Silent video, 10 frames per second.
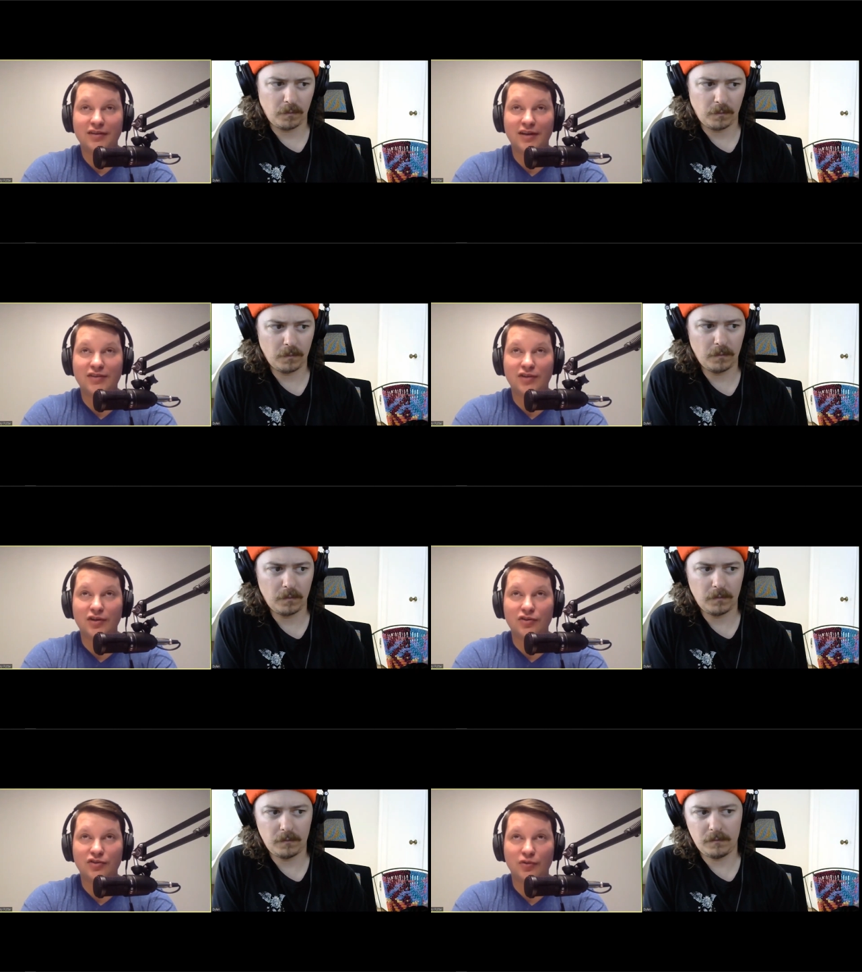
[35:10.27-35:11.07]
Speaker 1: I
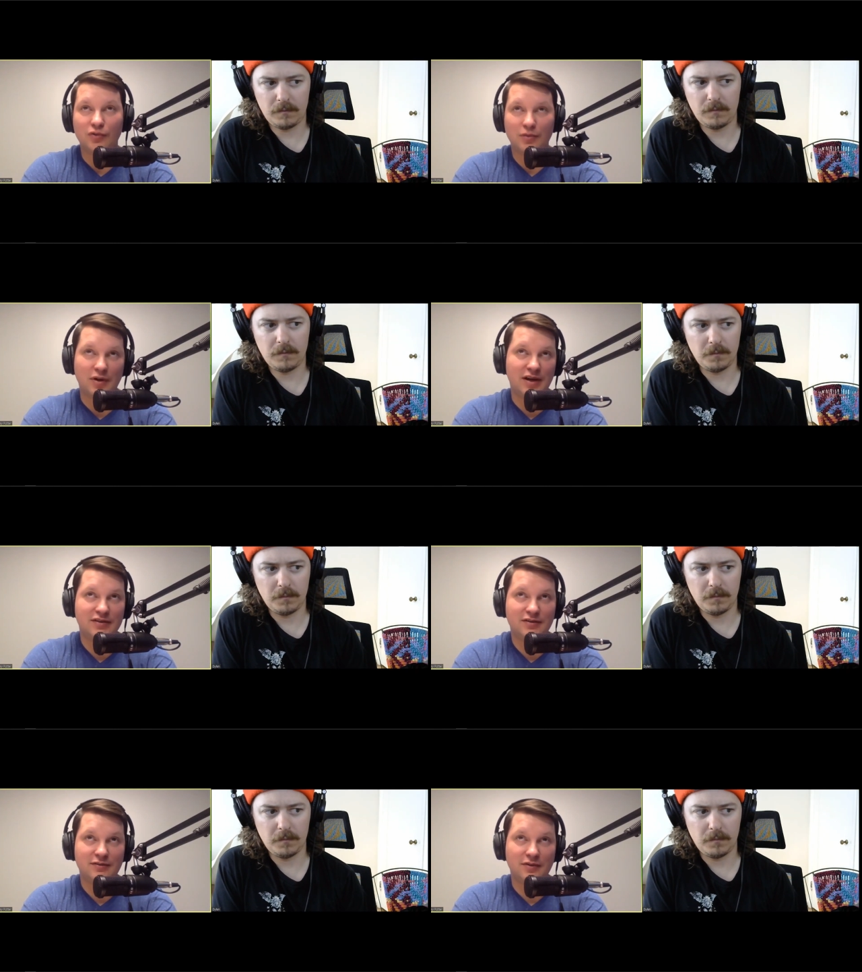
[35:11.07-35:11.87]
started using
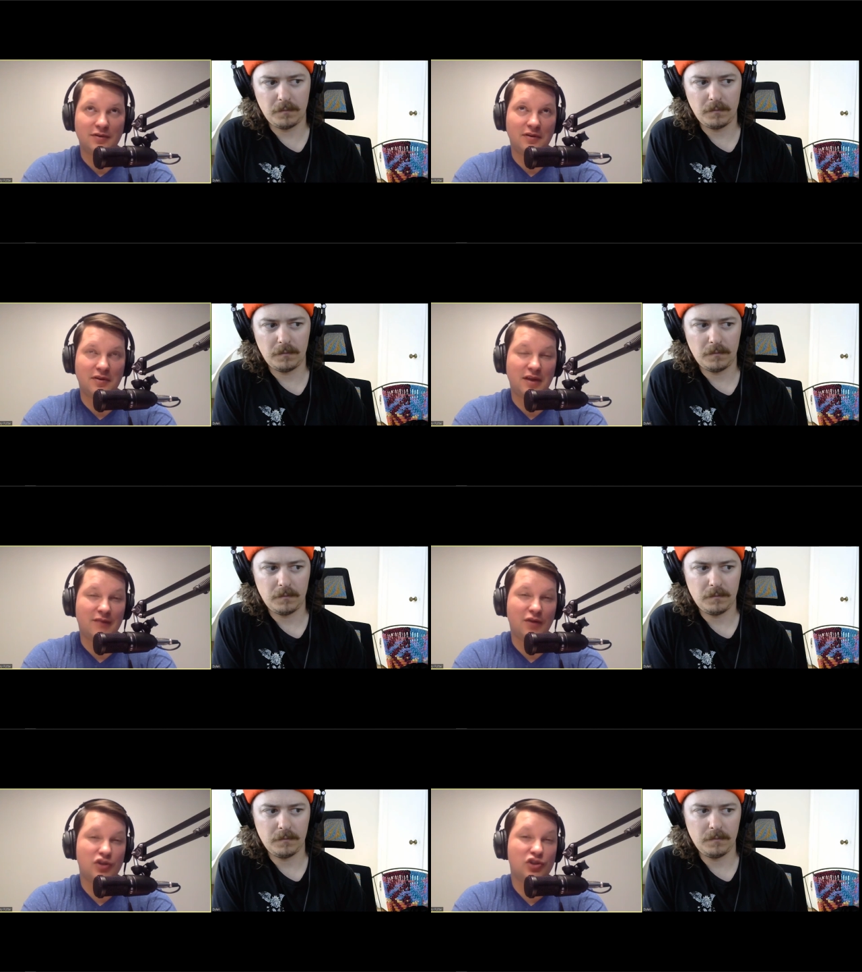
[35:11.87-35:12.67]
WordPress in
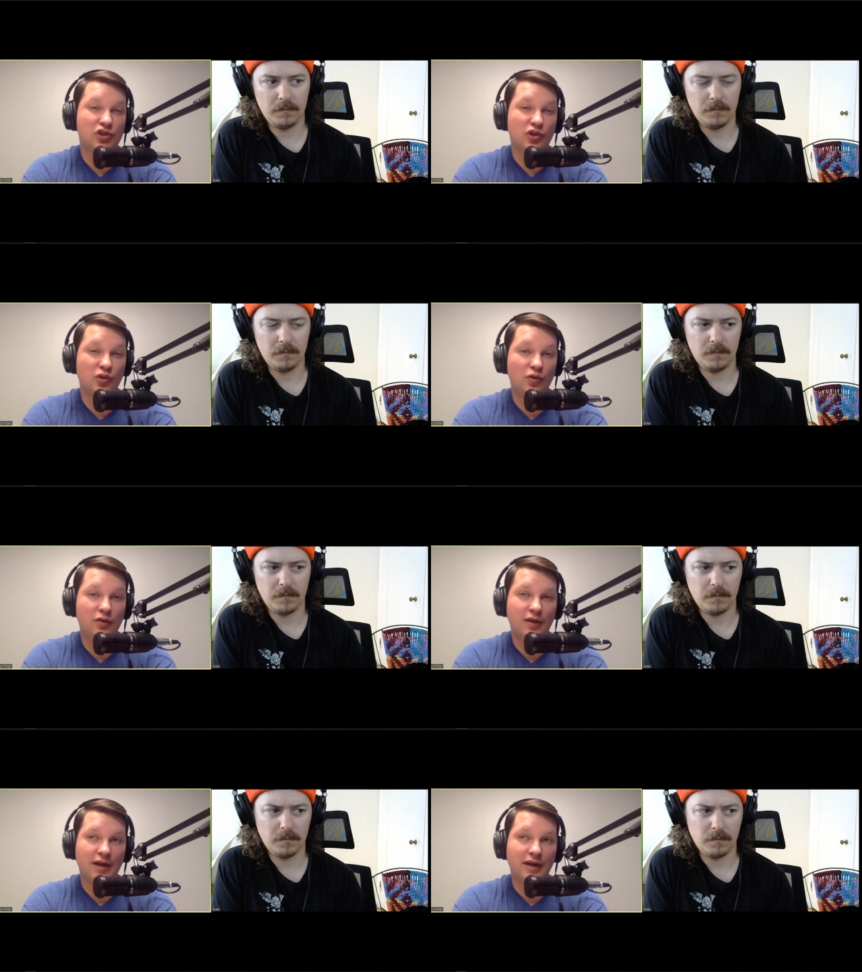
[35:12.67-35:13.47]
like version two
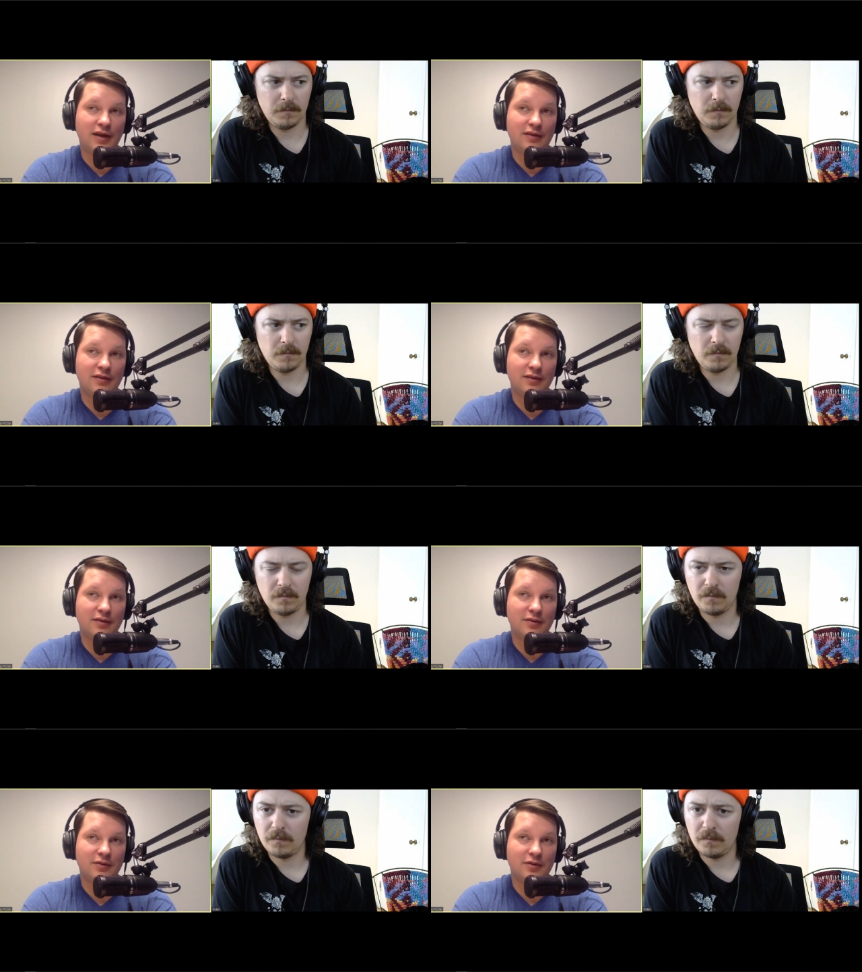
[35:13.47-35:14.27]
and
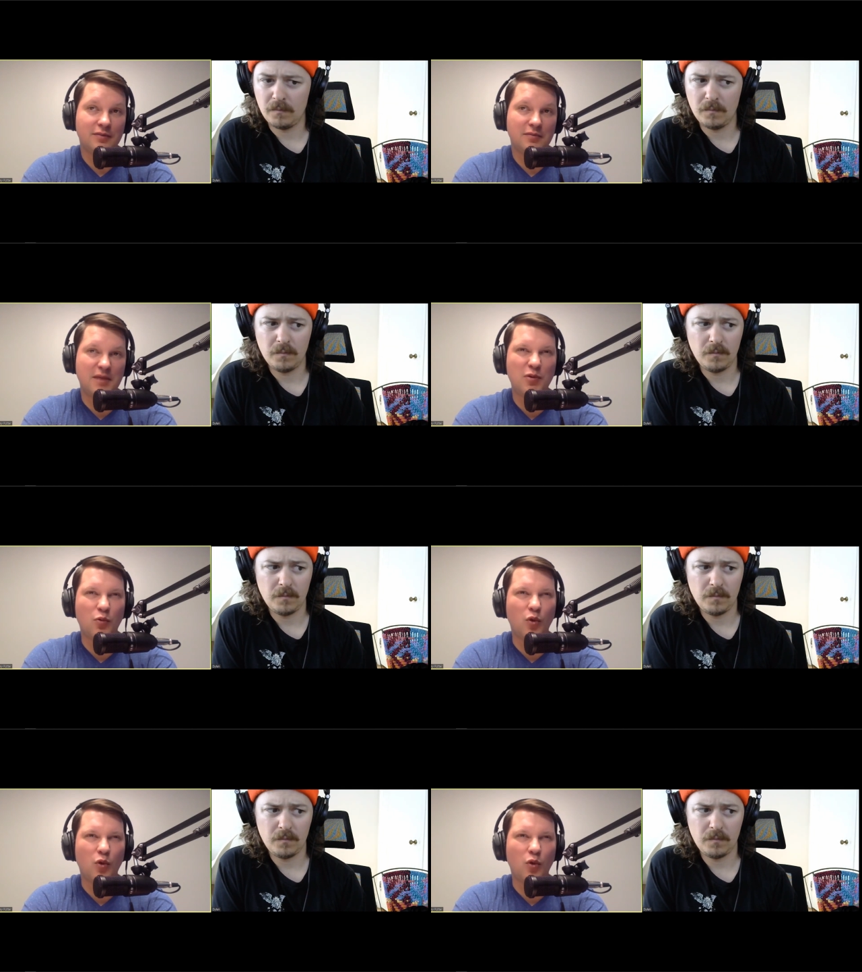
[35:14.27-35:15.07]
or maybe
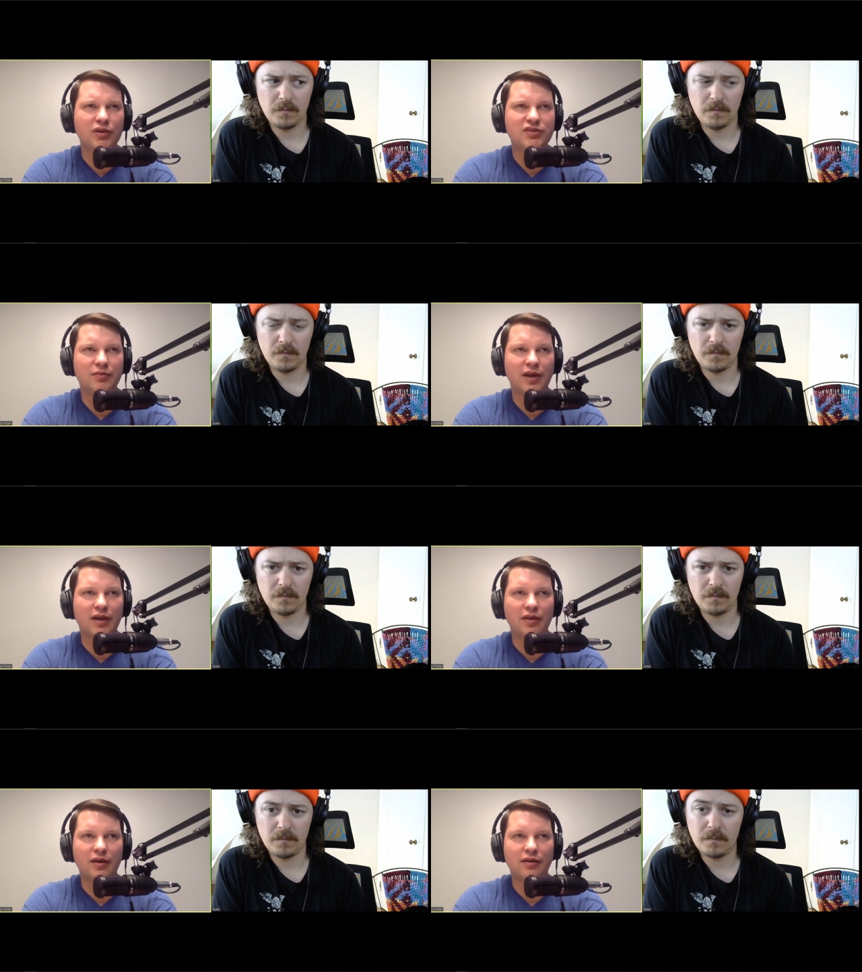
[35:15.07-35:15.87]
one point something. I
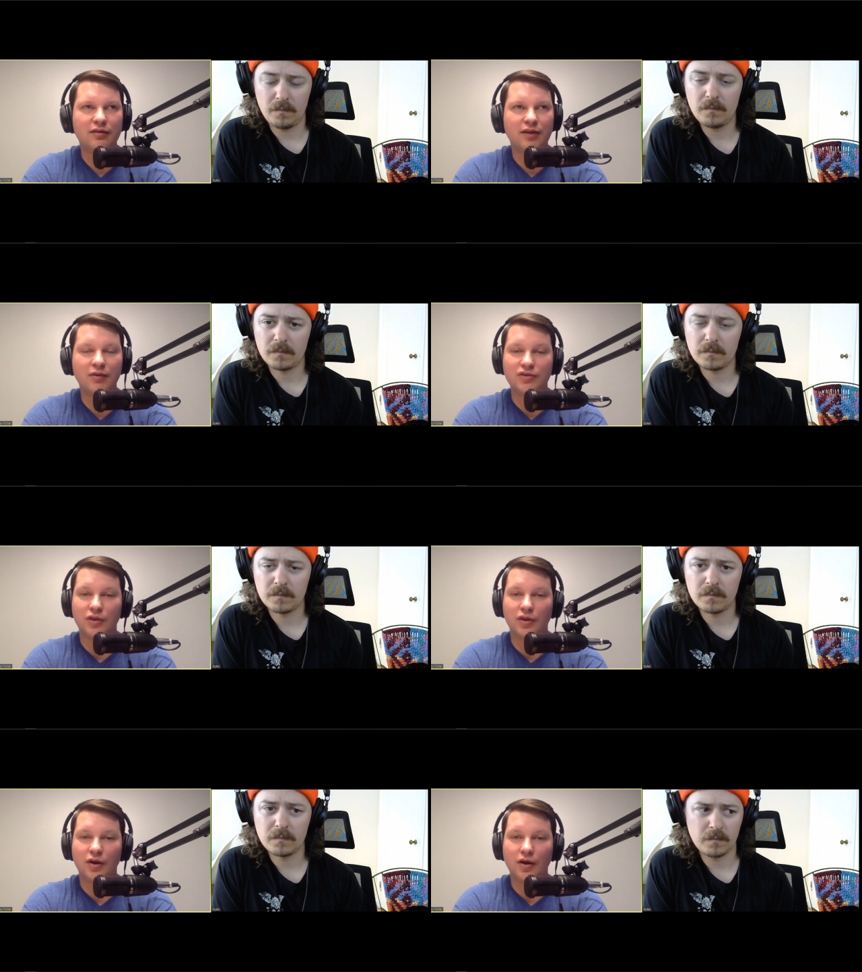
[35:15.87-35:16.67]
think it was a
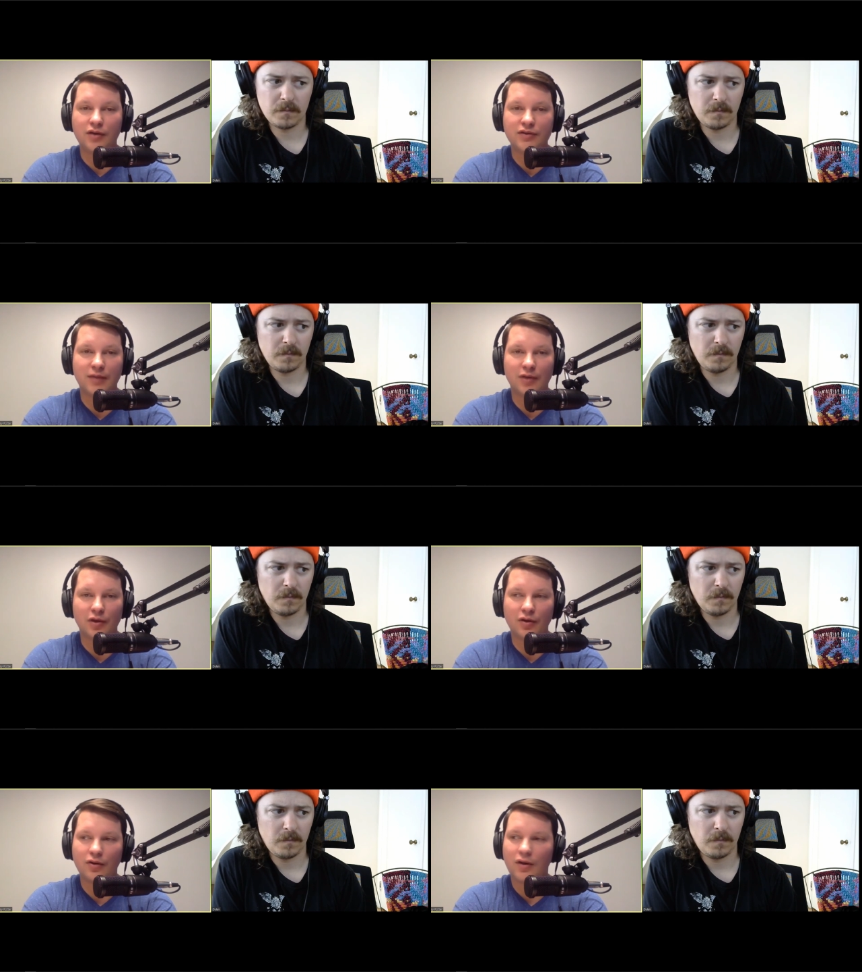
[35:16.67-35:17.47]
long time ago.